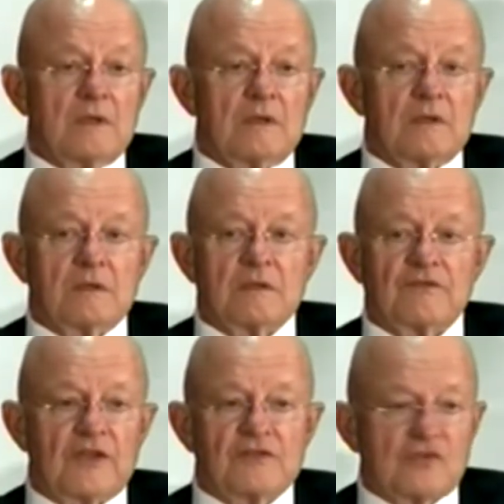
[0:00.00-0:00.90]

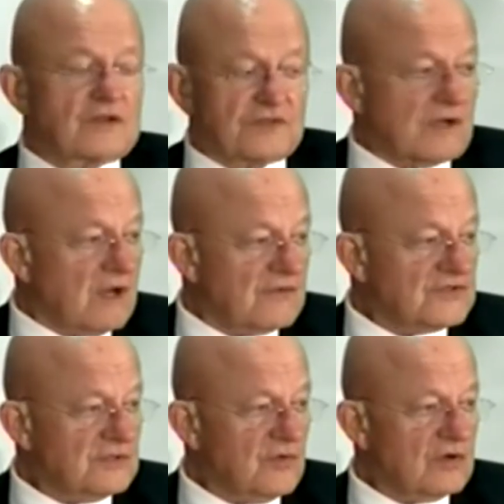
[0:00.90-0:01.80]
the faith, trust, and
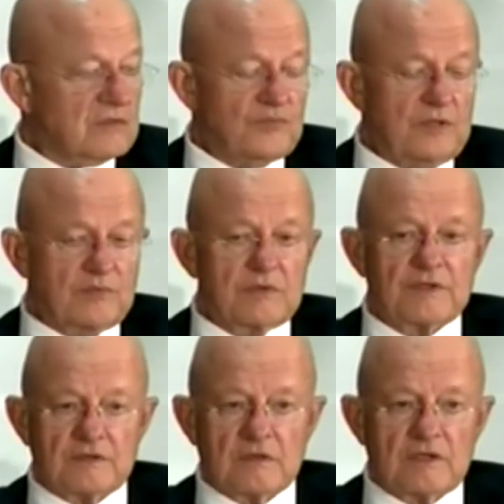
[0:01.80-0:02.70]
confidence of the American people
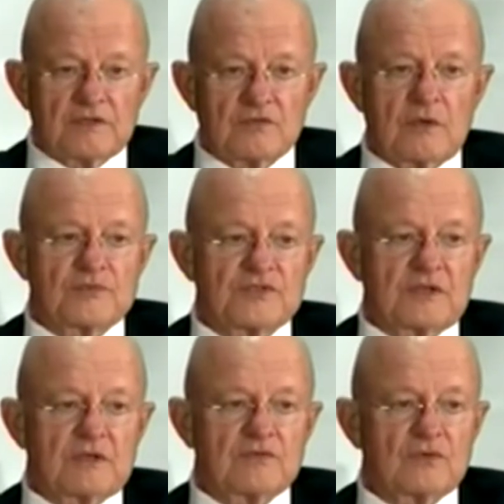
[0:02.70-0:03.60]
and their elected
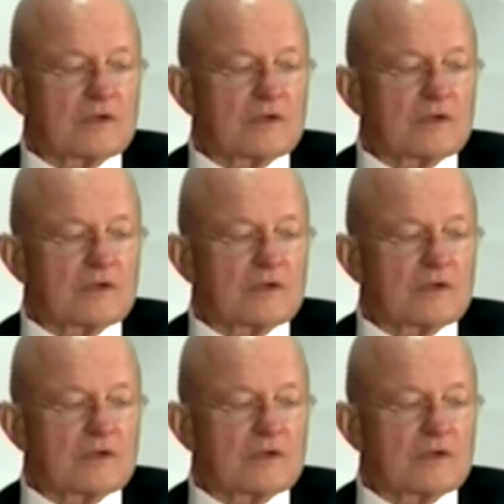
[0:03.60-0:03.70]
representative,